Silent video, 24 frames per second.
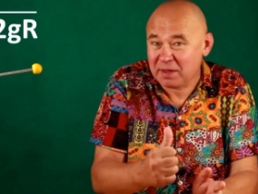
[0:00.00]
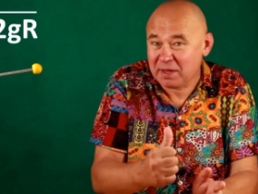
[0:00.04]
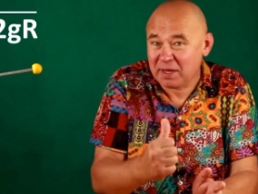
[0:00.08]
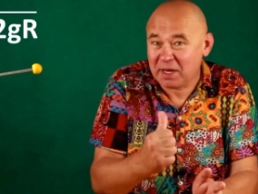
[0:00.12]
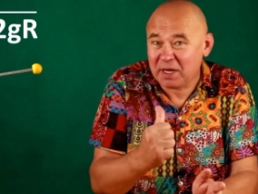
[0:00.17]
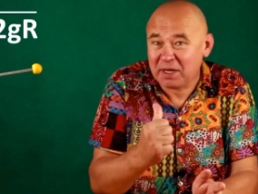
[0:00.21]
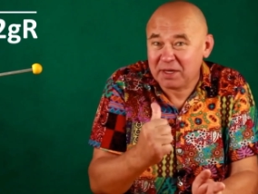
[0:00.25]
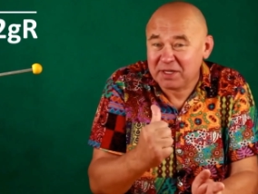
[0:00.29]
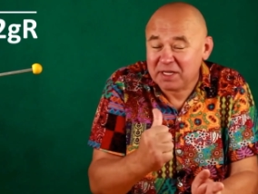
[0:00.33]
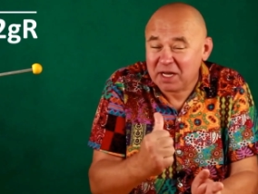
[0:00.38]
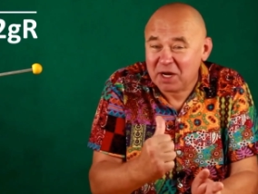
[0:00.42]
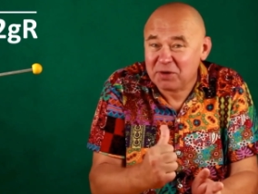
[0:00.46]

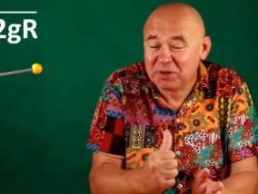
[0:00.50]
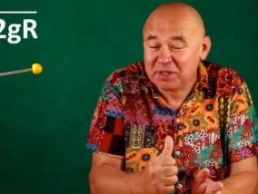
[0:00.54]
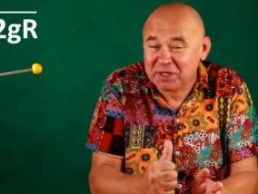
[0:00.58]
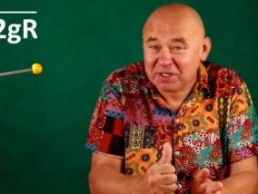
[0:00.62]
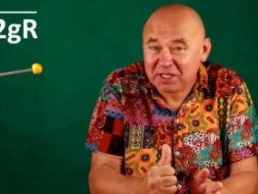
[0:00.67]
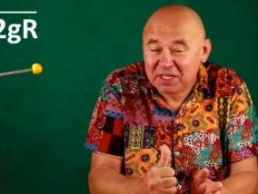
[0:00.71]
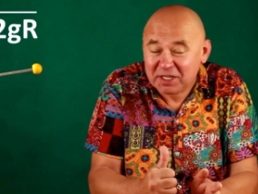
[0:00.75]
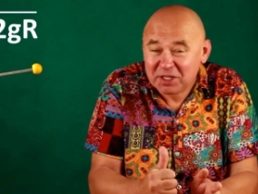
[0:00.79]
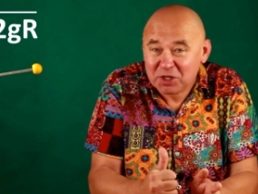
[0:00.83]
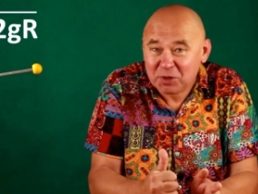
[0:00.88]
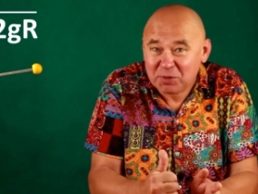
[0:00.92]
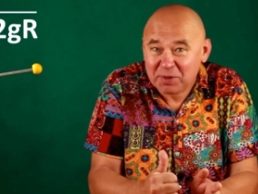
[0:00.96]

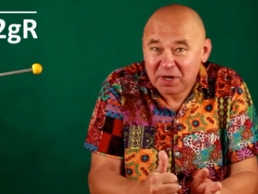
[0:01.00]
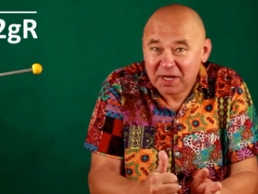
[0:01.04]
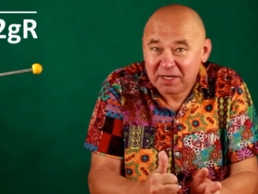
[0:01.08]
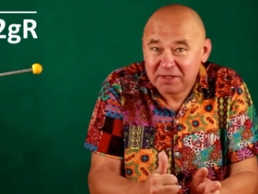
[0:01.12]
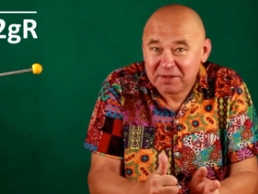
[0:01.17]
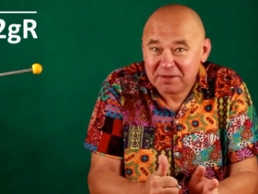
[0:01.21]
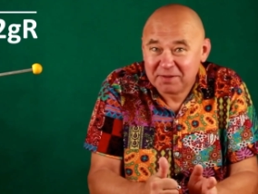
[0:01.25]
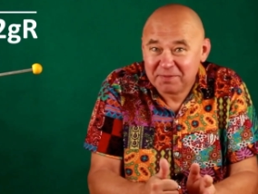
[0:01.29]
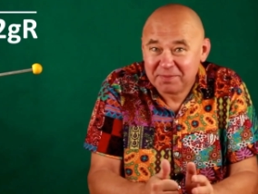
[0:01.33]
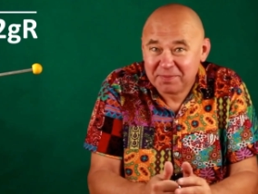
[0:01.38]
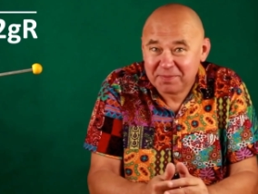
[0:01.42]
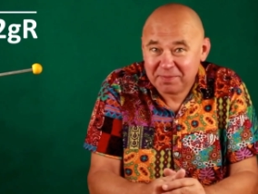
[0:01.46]
undoubtedly correct.
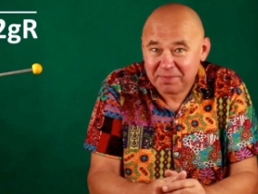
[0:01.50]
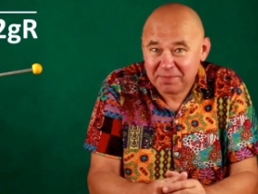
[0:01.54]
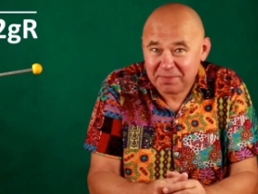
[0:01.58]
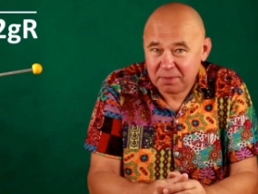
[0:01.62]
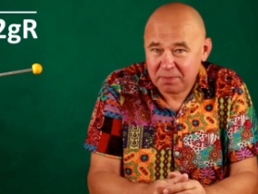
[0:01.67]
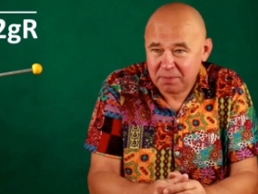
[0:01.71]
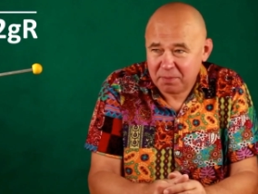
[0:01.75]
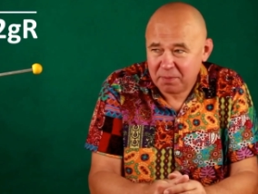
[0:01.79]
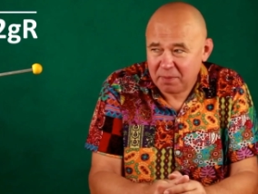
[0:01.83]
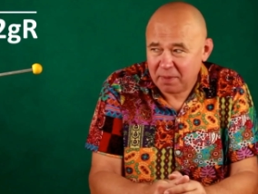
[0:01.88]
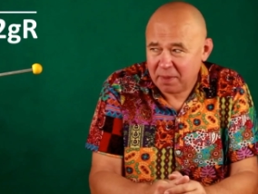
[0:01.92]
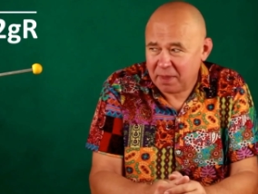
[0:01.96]

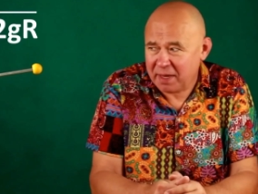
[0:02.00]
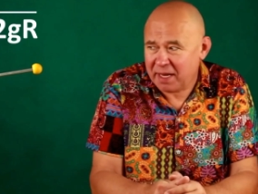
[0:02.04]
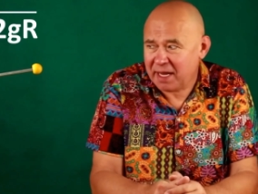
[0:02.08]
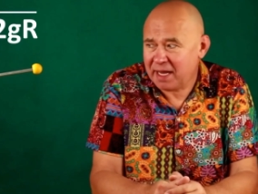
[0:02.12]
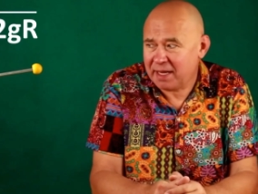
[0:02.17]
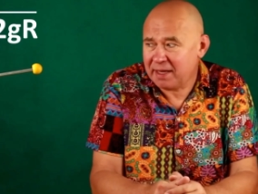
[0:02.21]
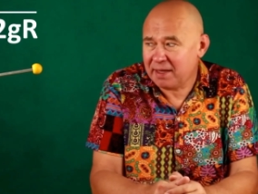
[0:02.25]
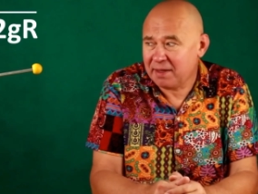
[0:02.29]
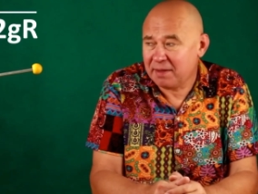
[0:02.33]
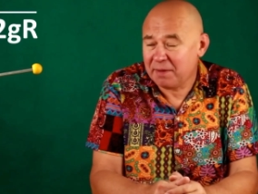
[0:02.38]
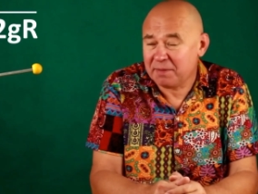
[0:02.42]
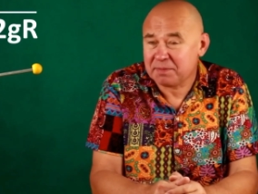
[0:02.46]

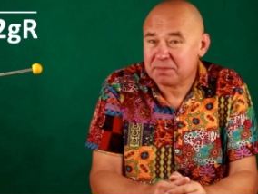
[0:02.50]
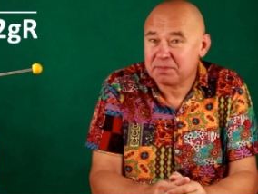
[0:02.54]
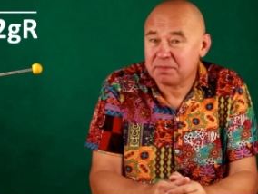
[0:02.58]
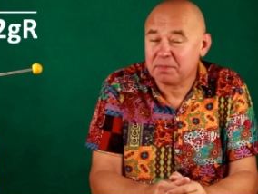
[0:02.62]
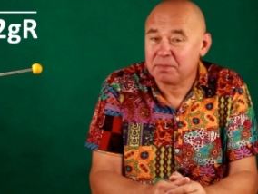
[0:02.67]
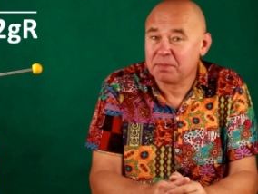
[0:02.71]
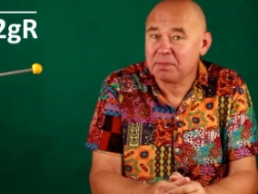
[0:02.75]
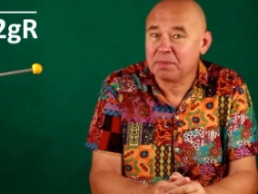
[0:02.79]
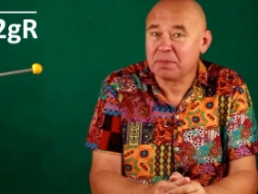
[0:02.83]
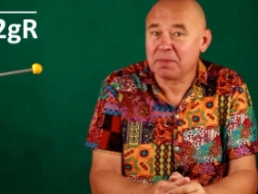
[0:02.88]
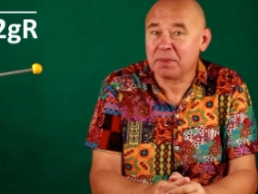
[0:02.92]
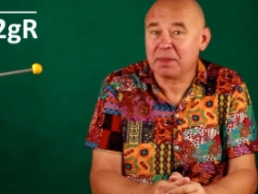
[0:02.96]
And
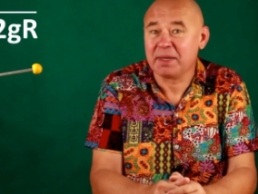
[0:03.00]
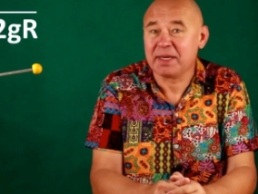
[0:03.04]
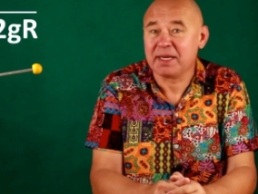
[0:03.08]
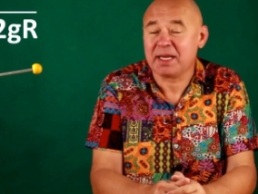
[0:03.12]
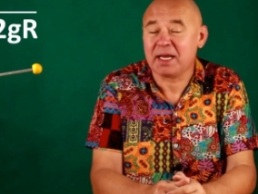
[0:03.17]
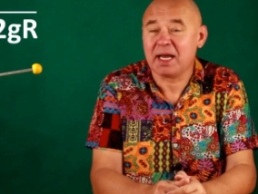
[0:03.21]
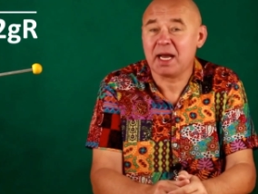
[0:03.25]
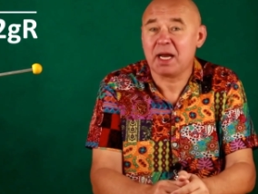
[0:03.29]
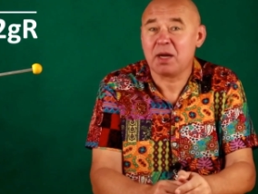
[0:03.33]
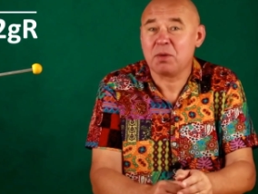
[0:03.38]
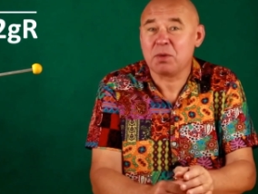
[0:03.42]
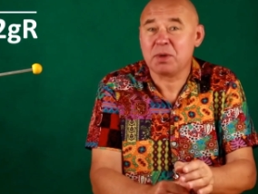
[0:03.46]

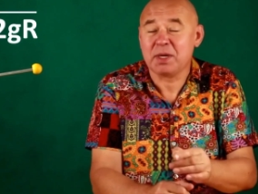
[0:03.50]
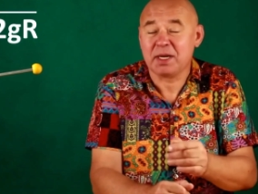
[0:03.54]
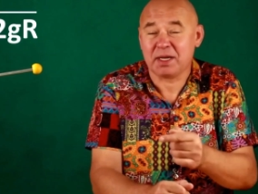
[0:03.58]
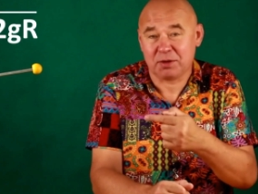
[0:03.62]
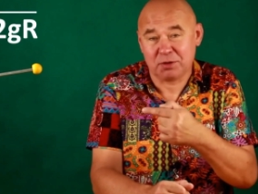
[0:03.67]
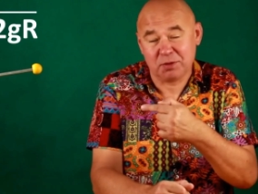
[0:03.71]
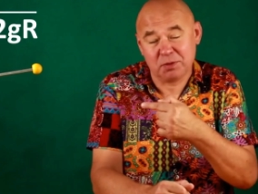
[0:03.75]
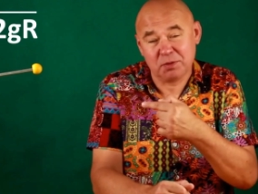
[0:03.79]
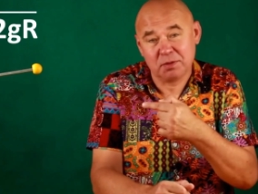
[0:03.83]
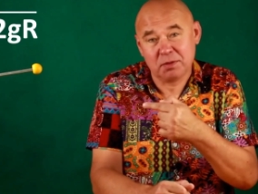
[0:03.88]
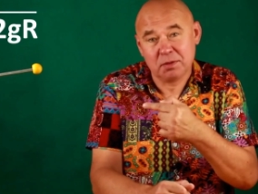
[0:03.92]
now we